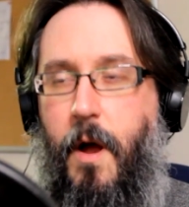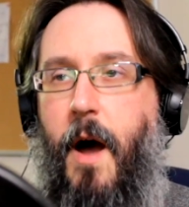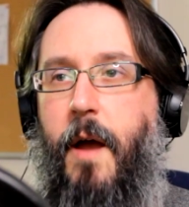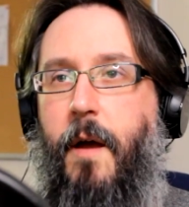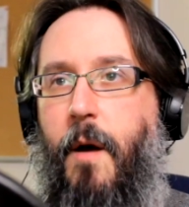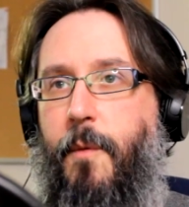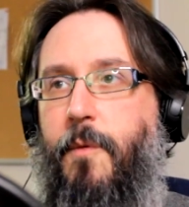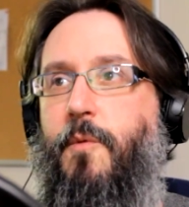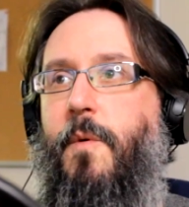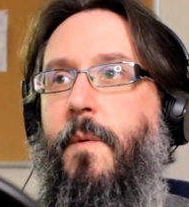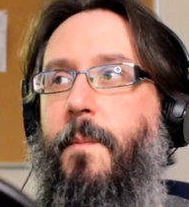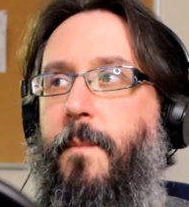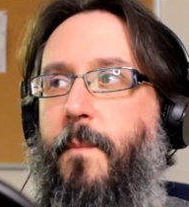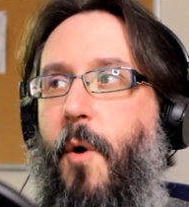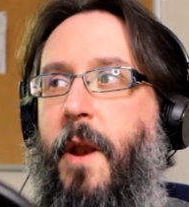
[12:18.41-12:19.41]
I would want
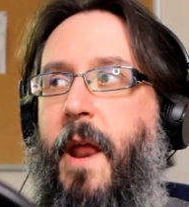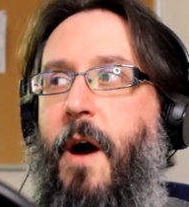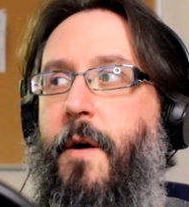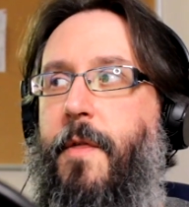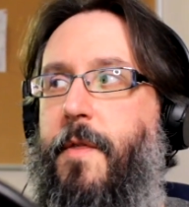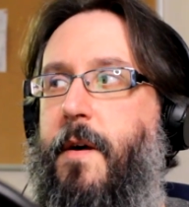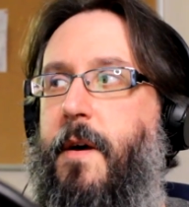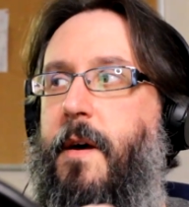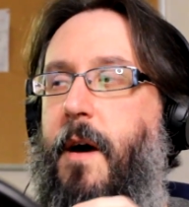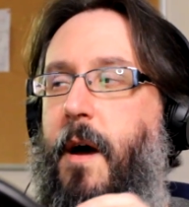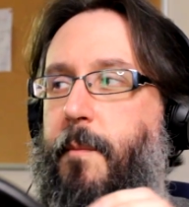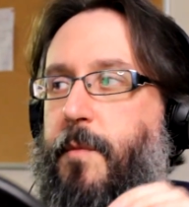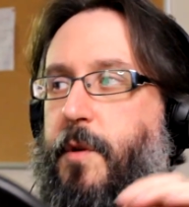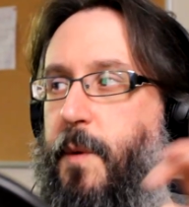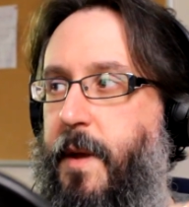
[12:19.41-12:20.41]
to point out that
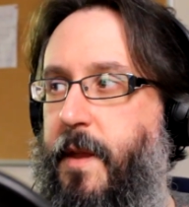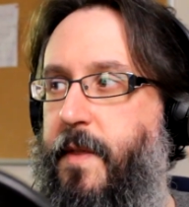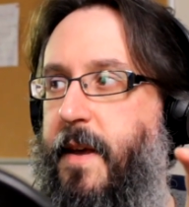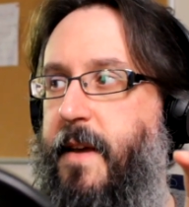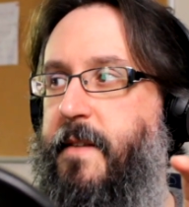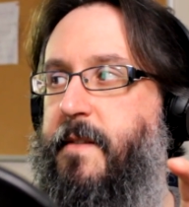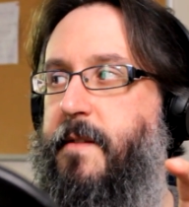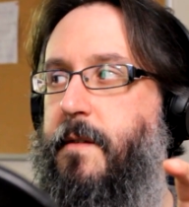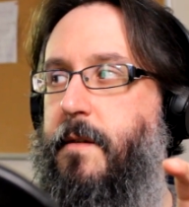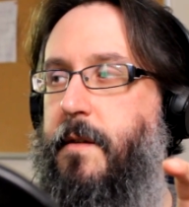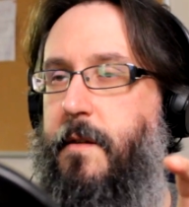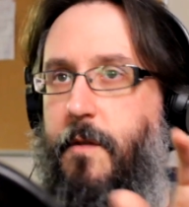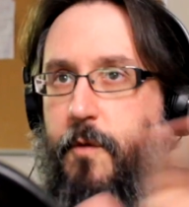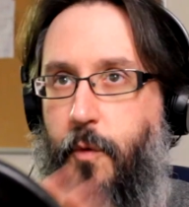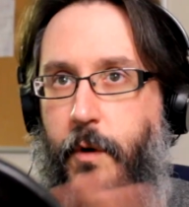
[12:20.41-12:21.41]
I'm doing this
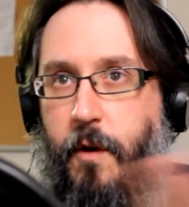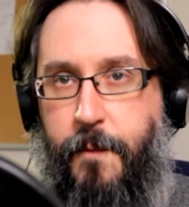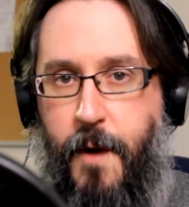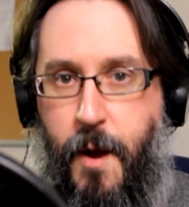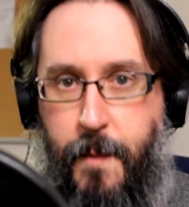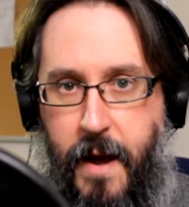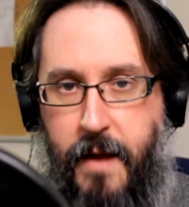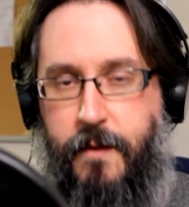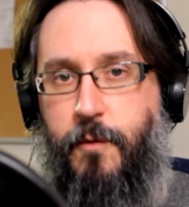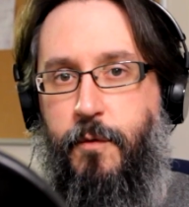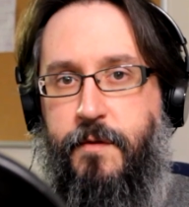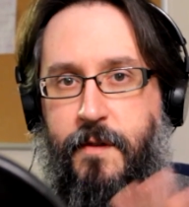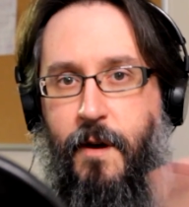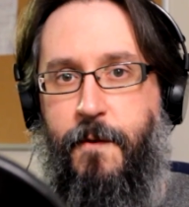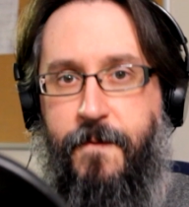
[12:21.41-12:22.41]
is all off my own back, this is all
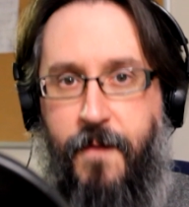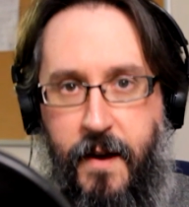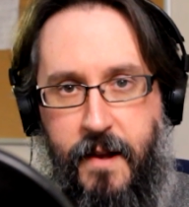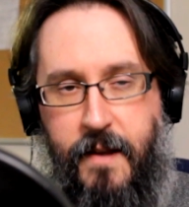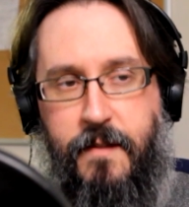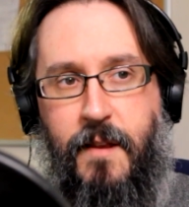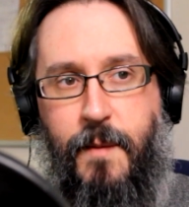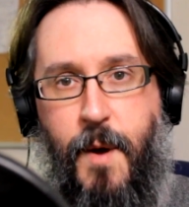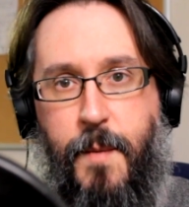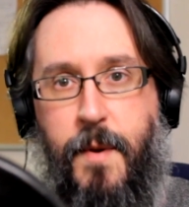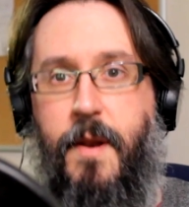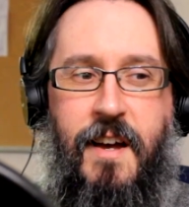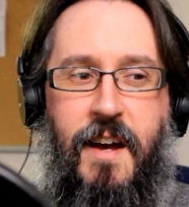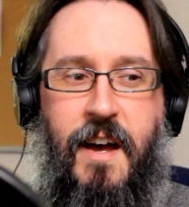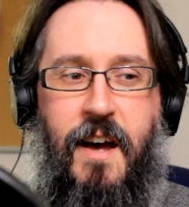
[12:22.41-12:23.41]
self-financed at the moment,
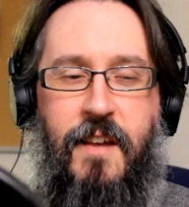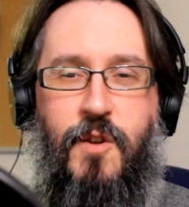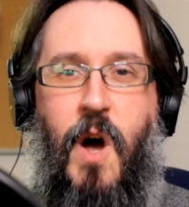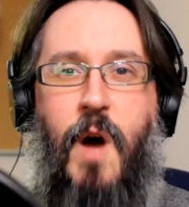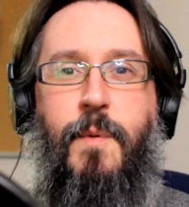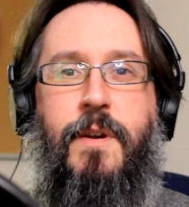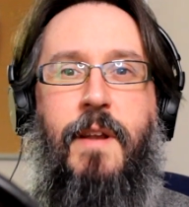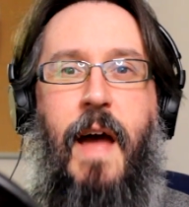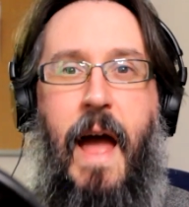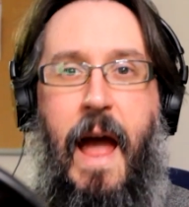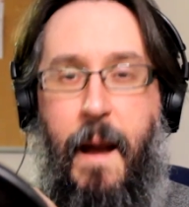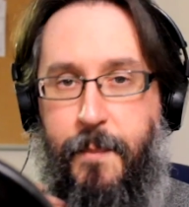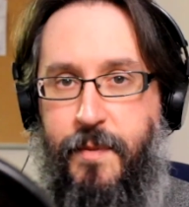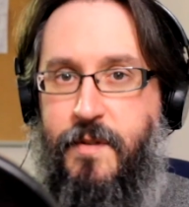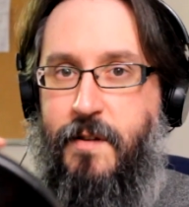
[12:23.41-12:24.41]
so I would
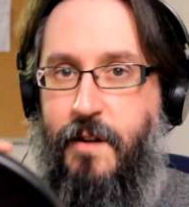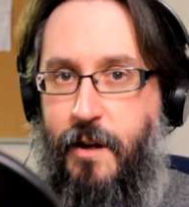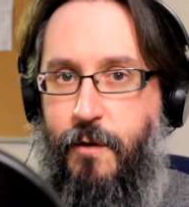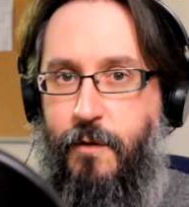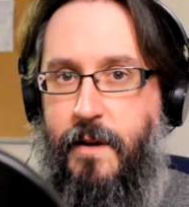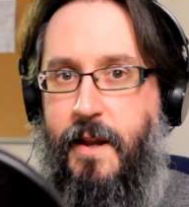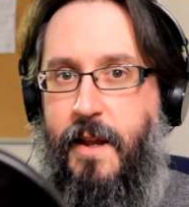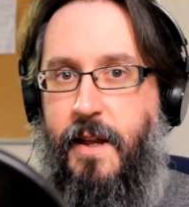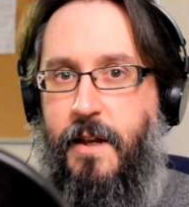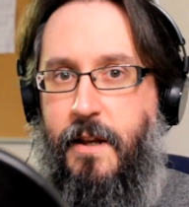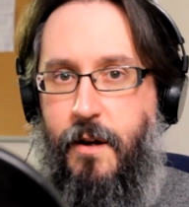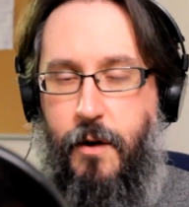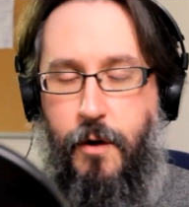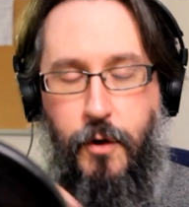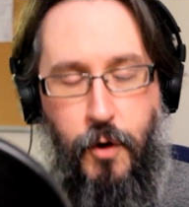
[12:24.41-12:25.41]
absolutely
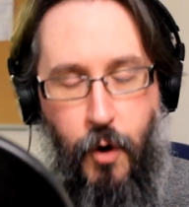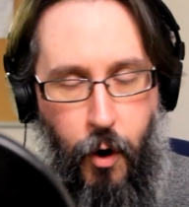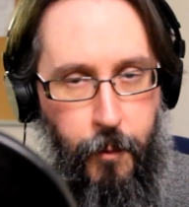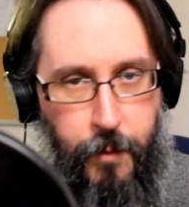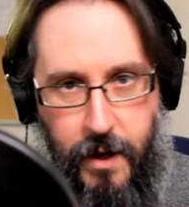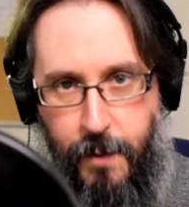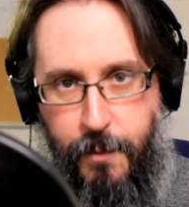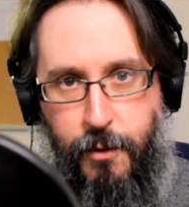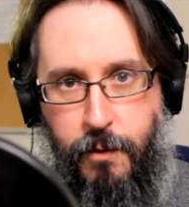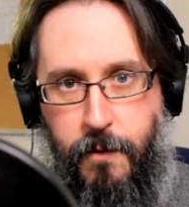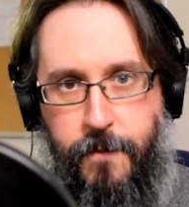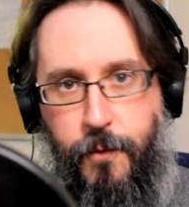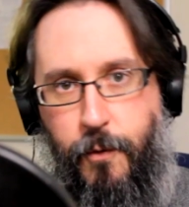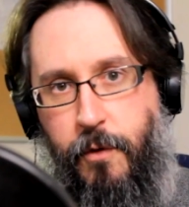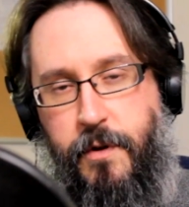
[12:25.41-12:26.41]
not be able to
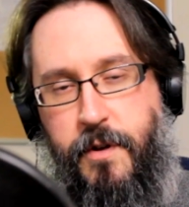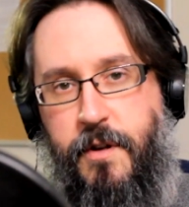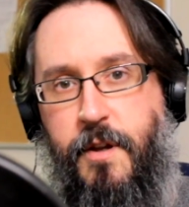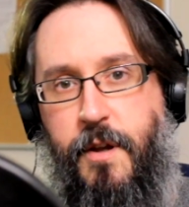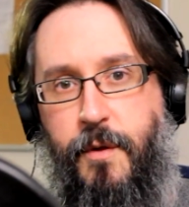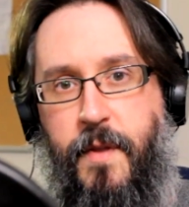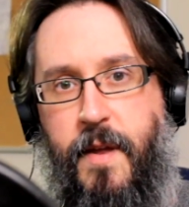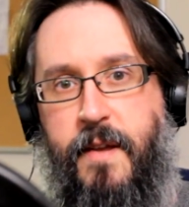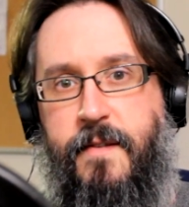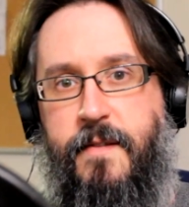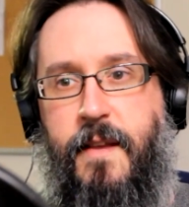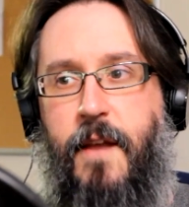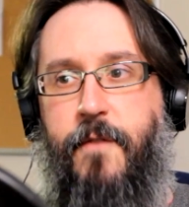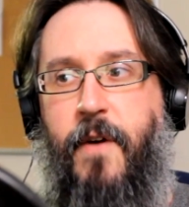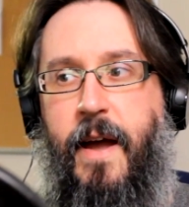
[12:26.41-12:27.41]
afford to do this
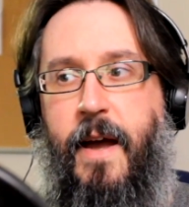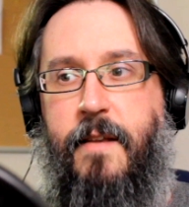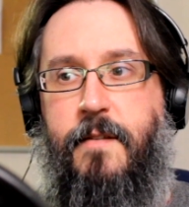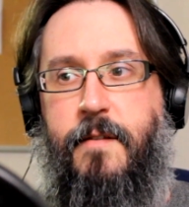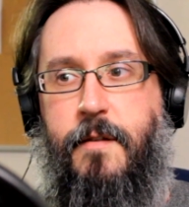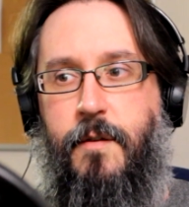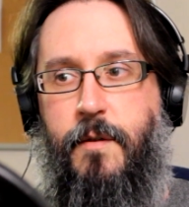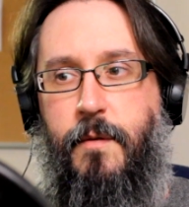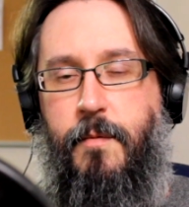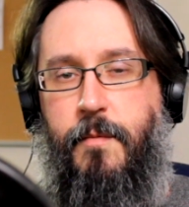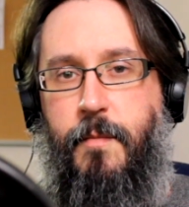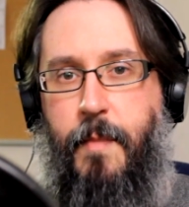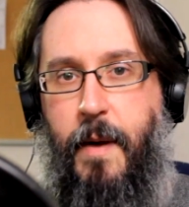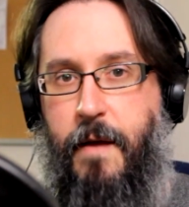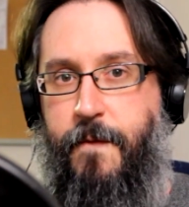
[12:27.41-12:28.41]
if I had to
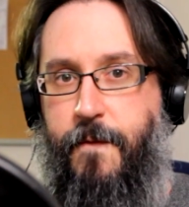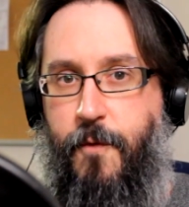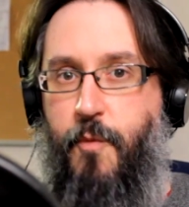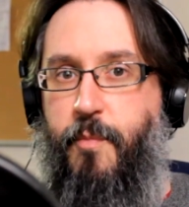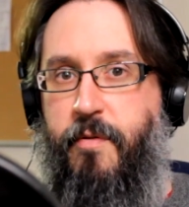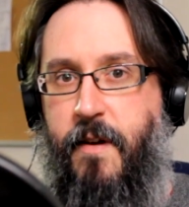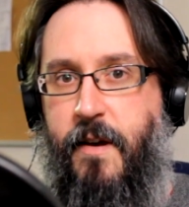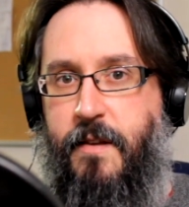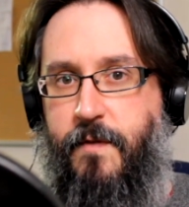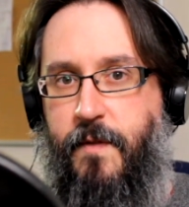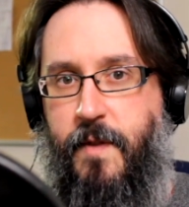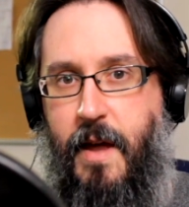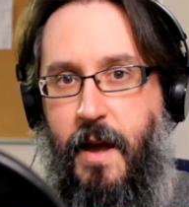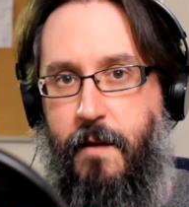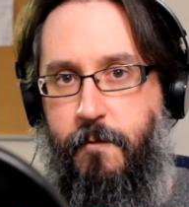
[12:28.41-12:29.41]
pay full price for
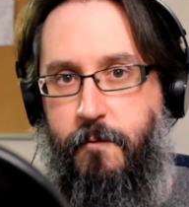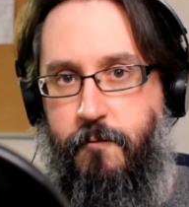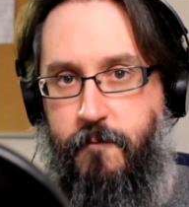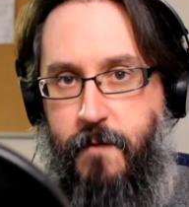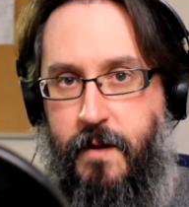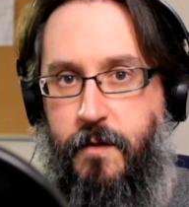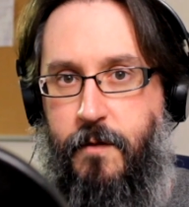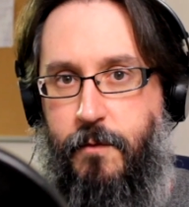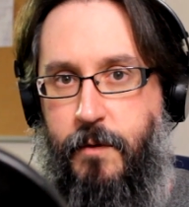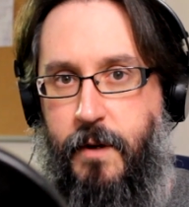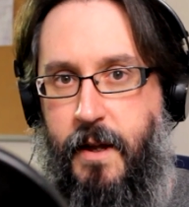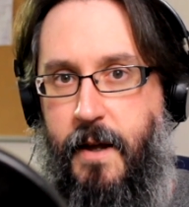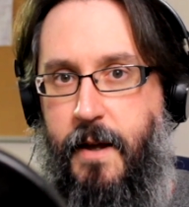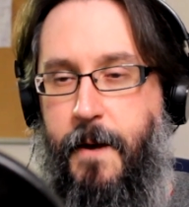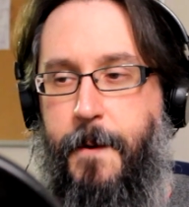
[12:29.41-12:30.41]
that rental
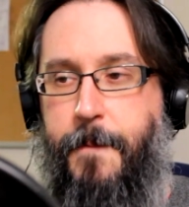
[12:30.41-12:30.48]
gear.